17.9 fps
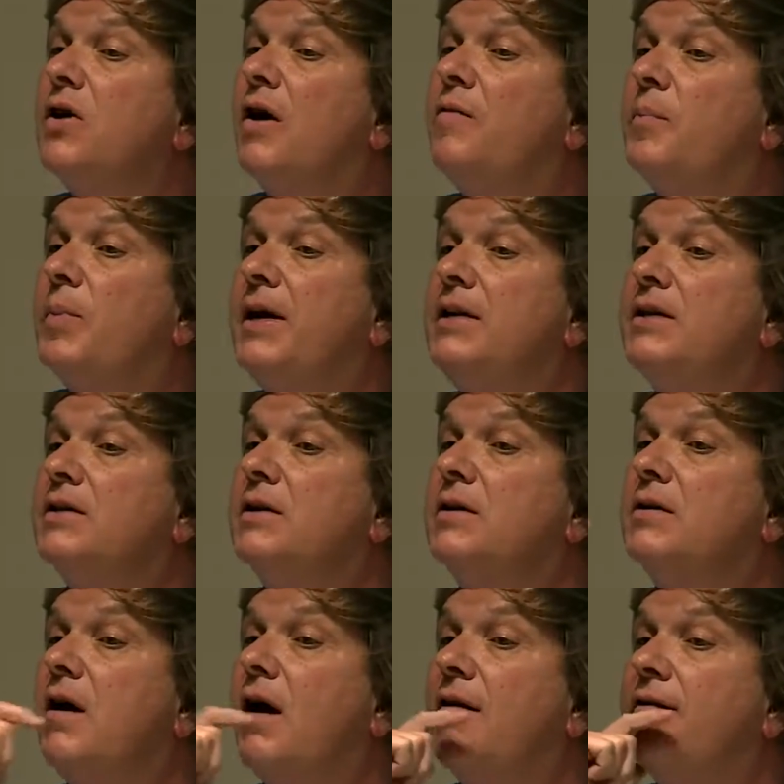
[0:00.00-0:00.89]
of peace
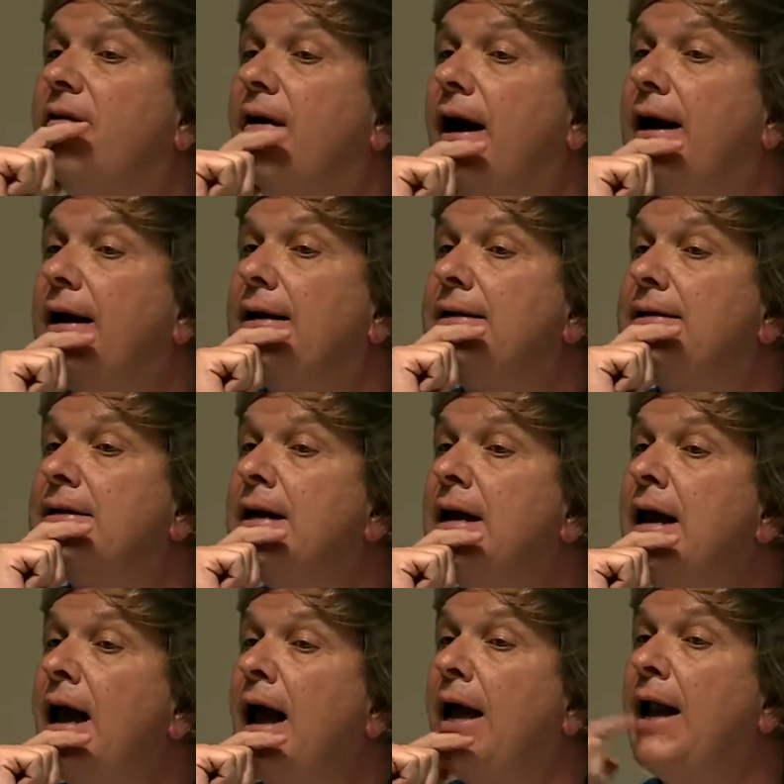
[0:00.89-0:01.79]
and nonviolence
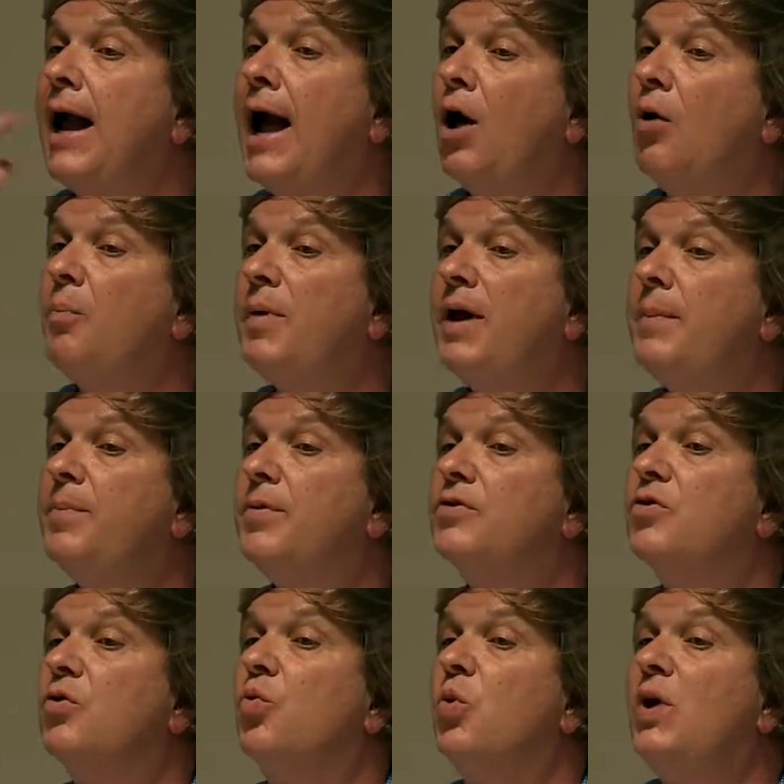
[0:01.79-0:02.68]
and help people
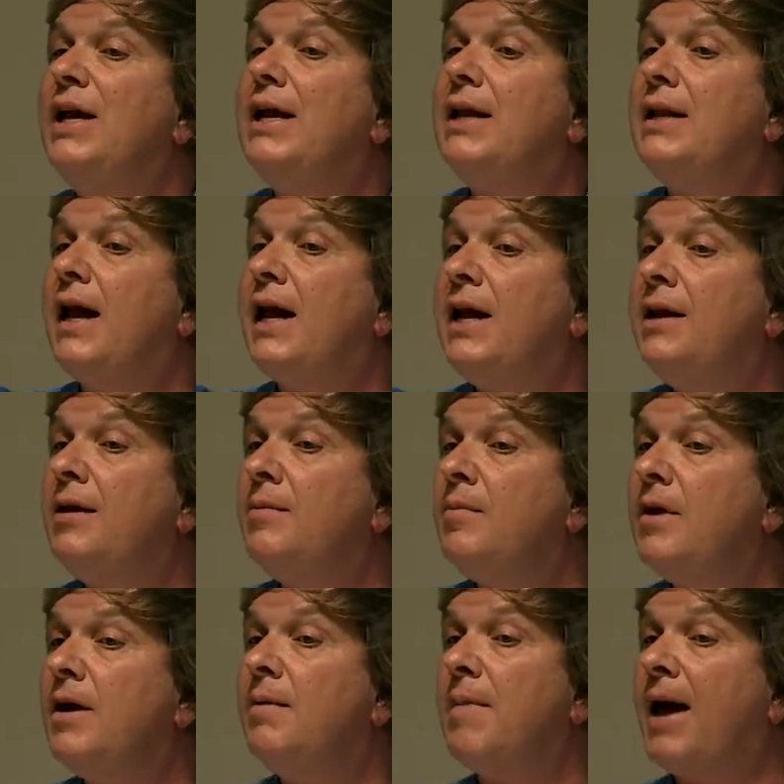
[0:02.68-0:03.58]
to
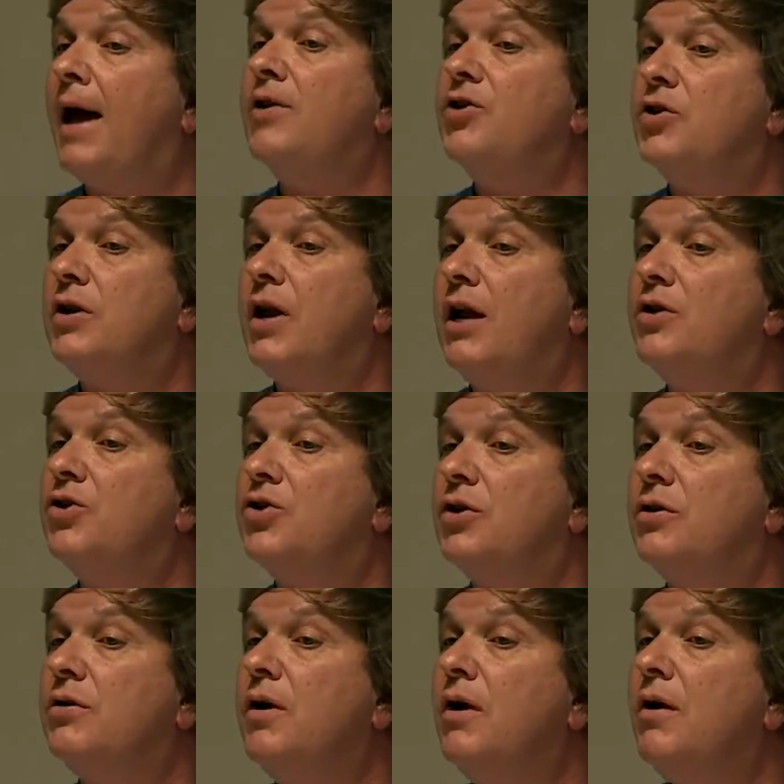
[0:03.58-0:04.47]
reclaim the
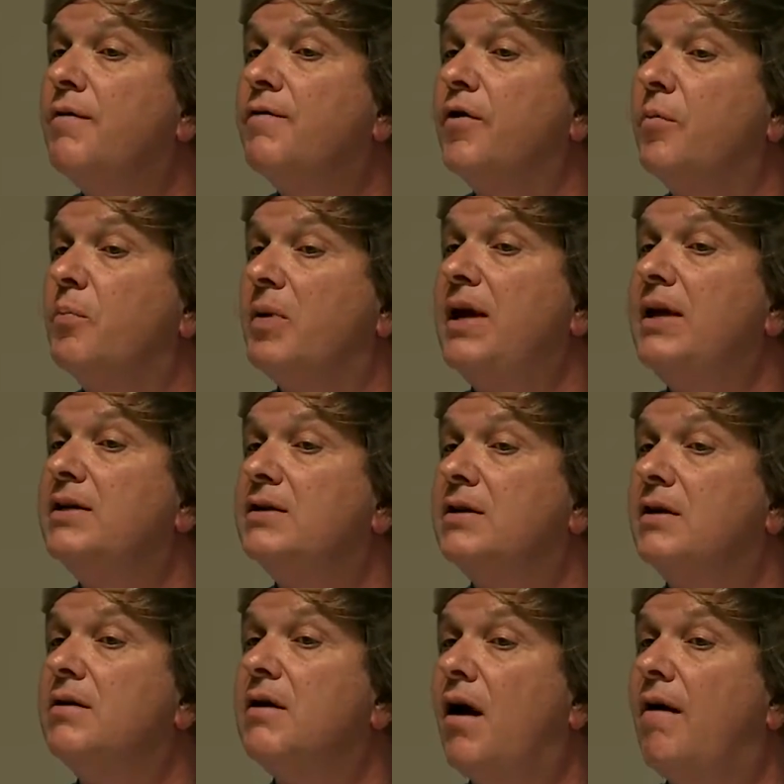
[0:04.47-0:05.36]
imagination for peace
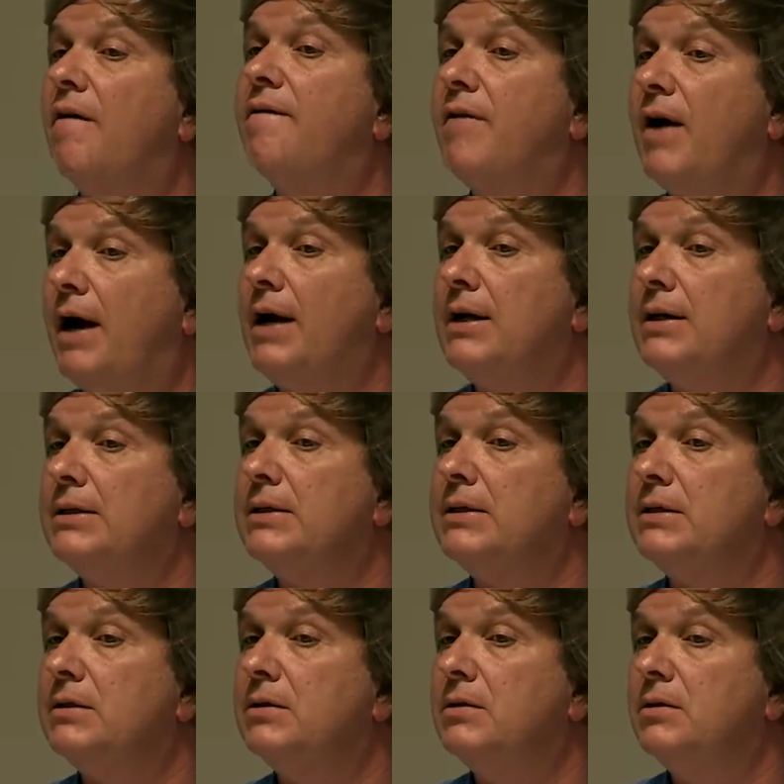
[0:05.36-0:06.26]
and
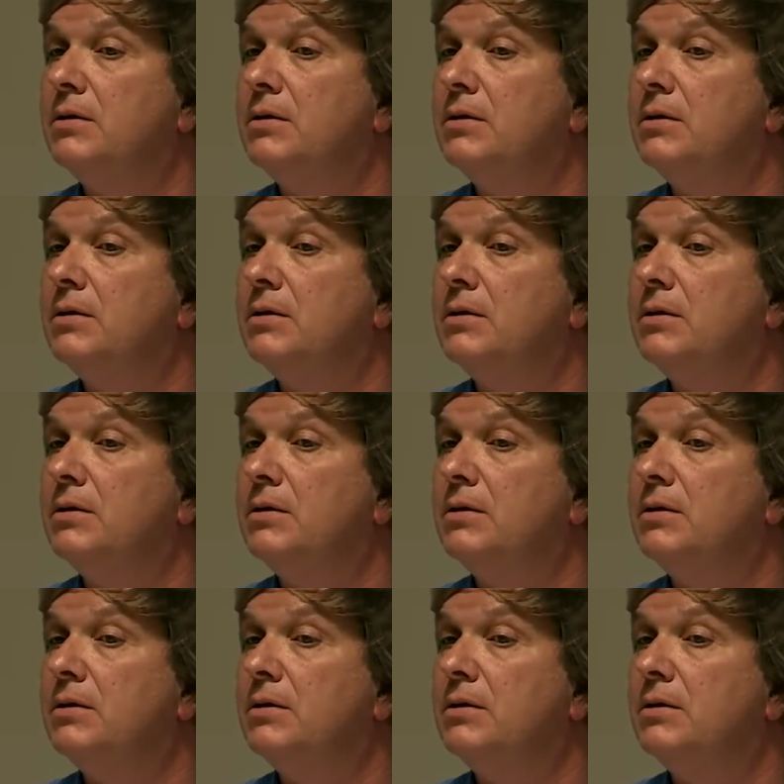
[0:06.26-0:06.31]
nonviolence.